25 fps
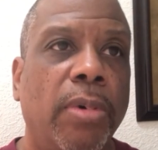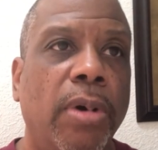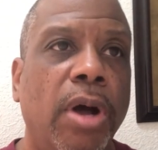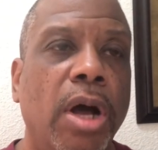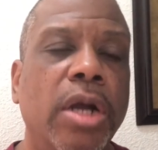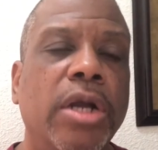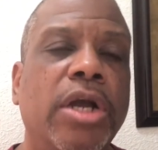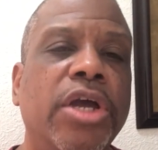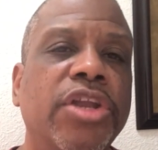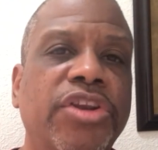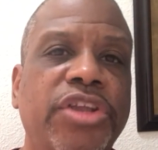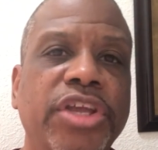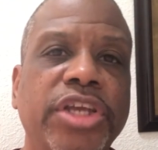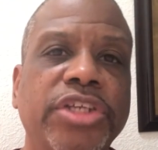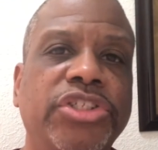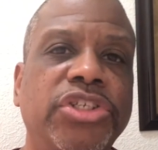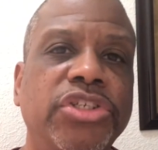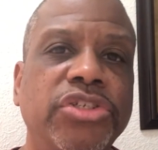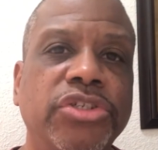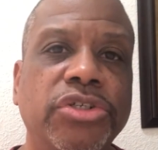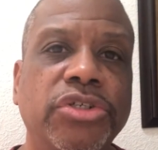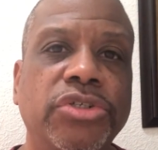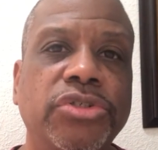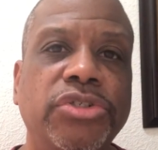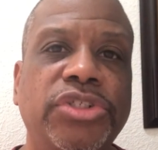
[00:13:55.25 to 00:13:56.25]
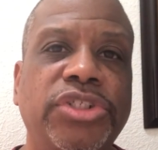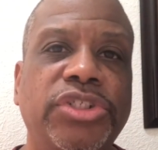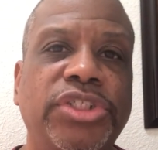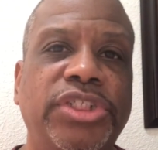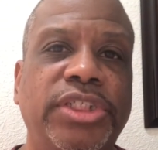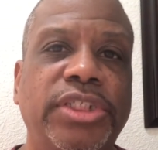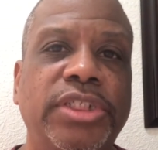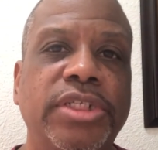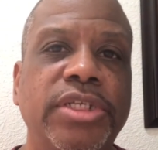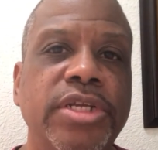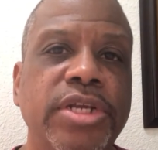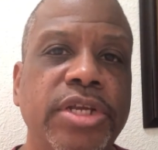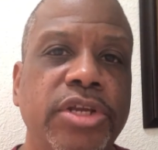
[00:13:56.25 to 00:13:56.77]
Unconditional,
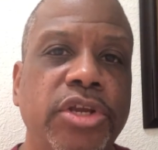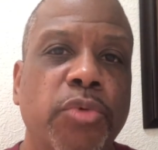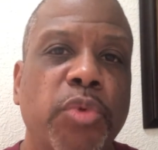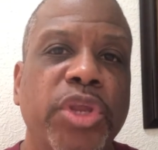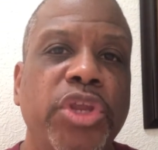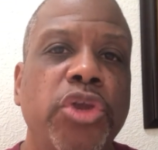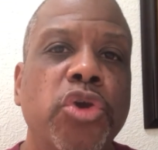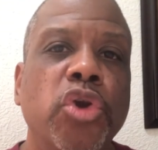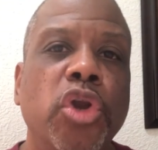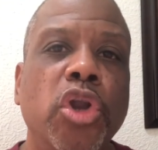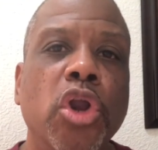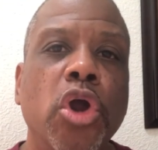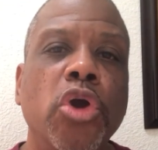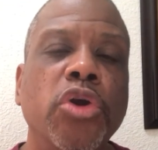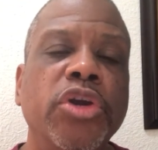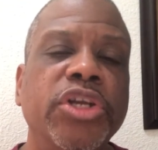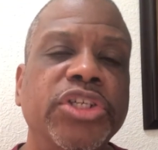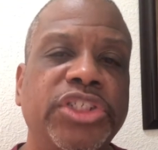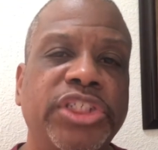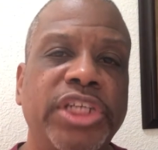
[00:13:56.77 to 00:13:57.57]
when you learn